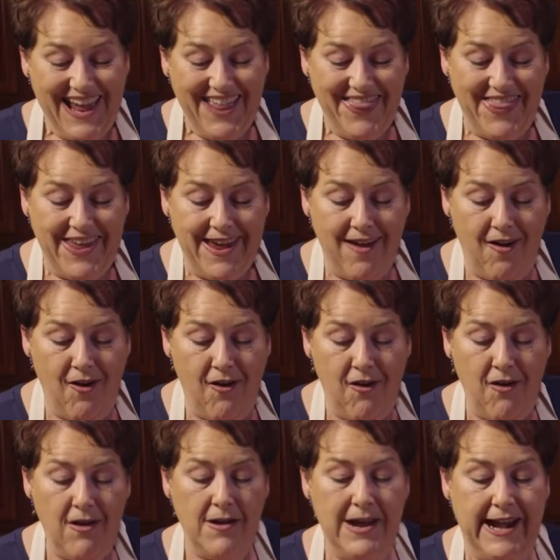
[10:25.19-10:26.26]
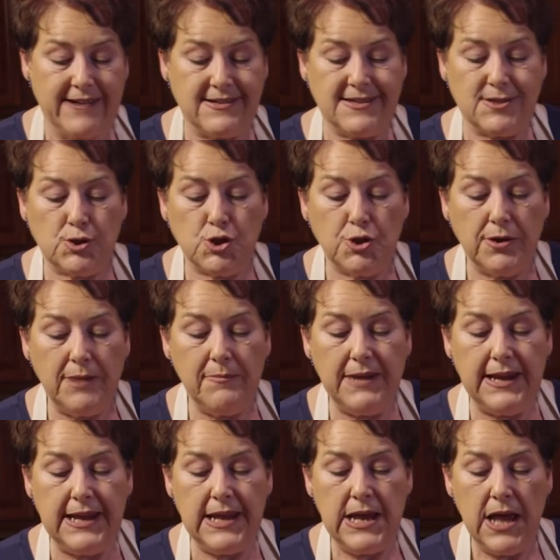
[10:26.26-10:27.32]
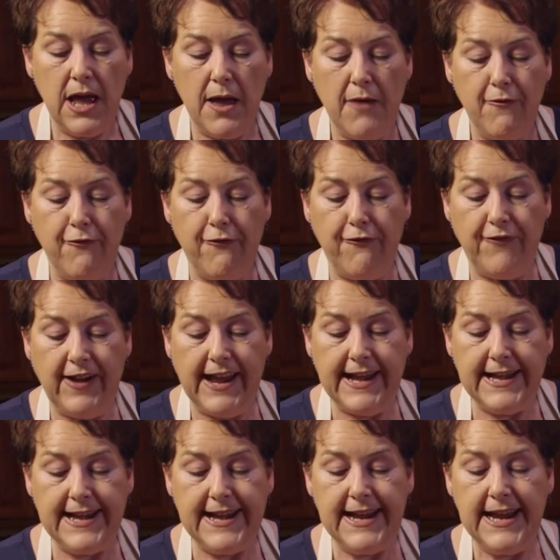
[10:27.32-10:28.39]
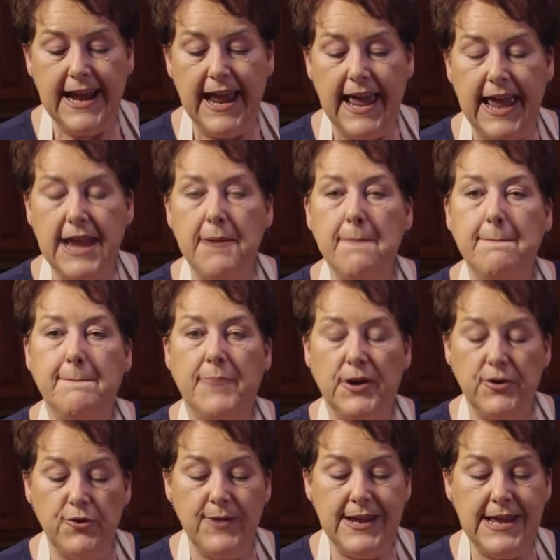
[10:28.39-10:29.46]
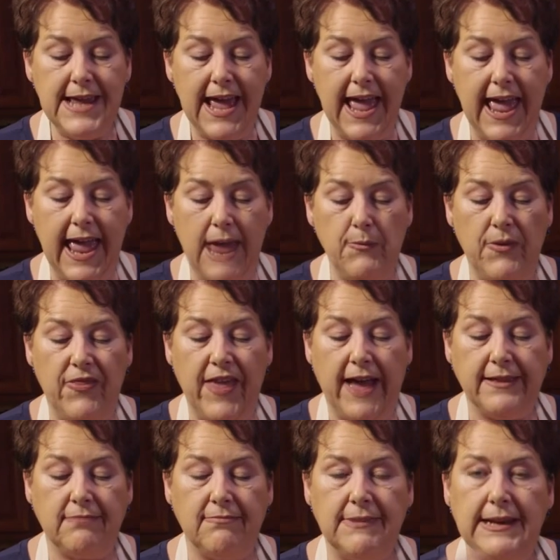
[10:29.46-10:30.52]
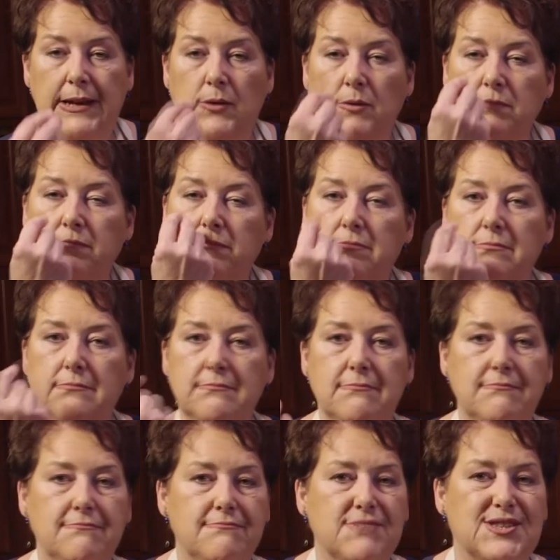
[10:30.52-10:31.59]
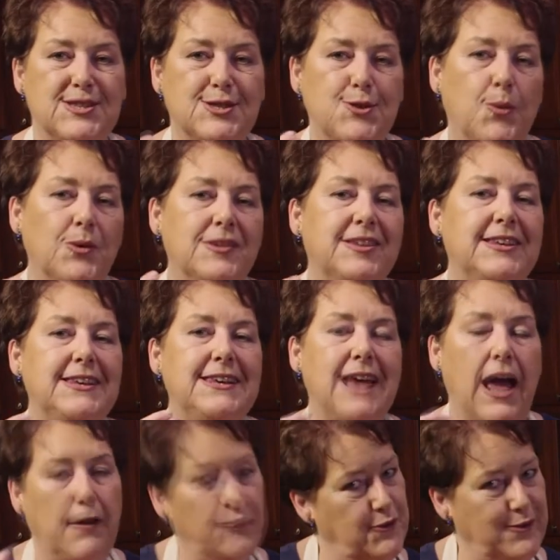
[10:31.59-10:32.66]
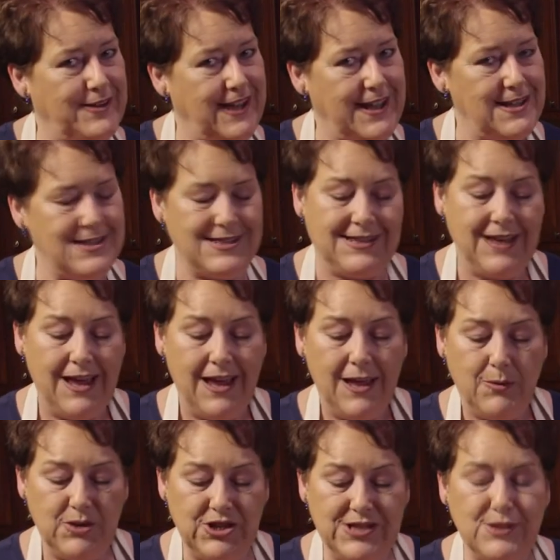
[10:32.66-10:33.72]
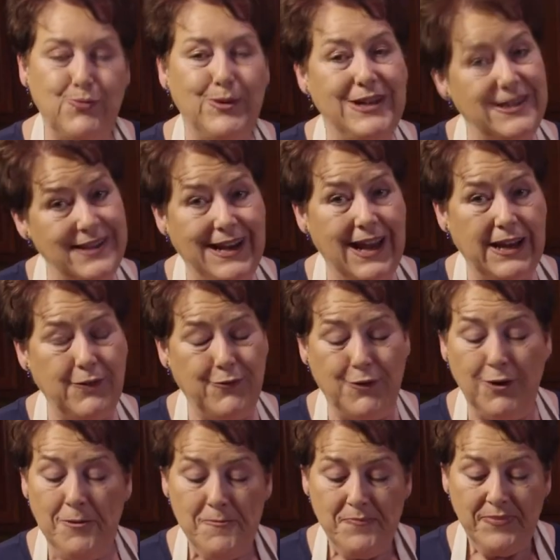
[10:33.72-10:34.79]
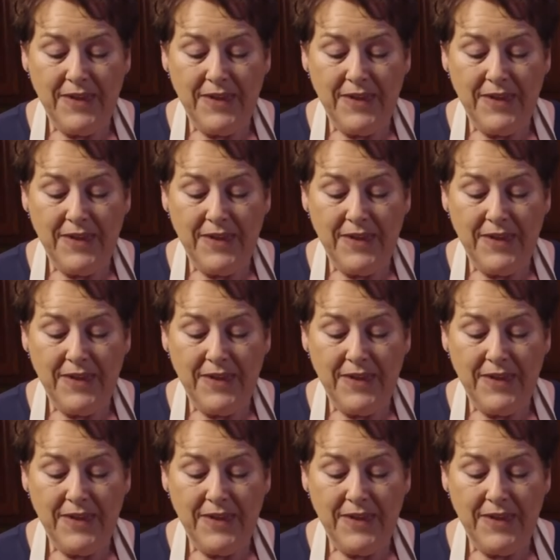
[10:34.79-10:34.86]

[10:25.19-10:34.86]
They are extremely flaky and buttery with that little salty aftertaste, which is really delightful.